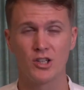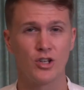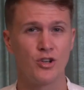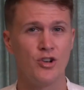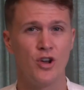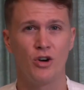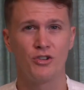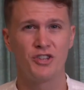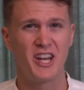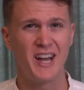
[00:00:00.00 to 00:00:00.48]
You
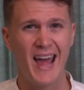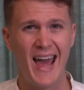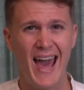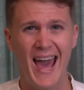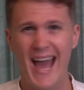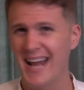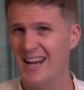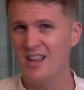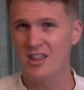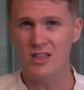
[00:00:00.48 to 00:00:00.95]
know that
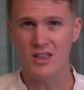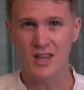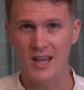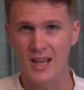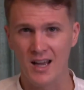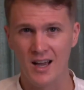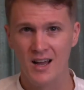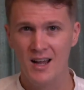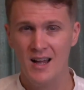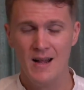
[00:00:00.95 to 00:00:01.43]

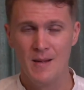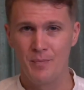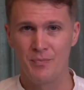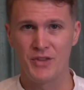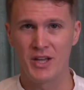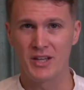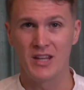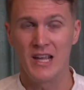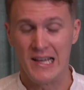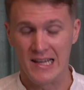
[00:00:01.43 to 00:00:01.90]
anything
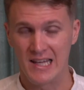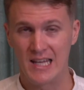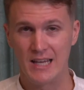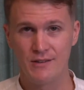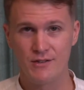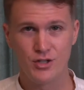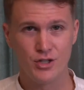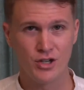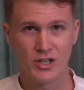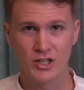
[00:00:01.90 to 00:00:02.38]
that
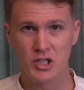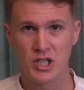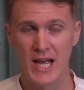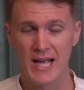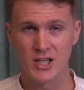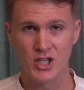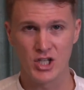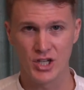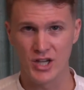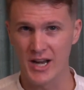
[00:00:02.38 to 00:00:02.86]
gives your
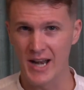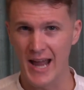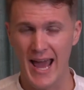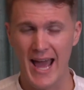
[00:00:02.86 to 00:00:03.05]
attention and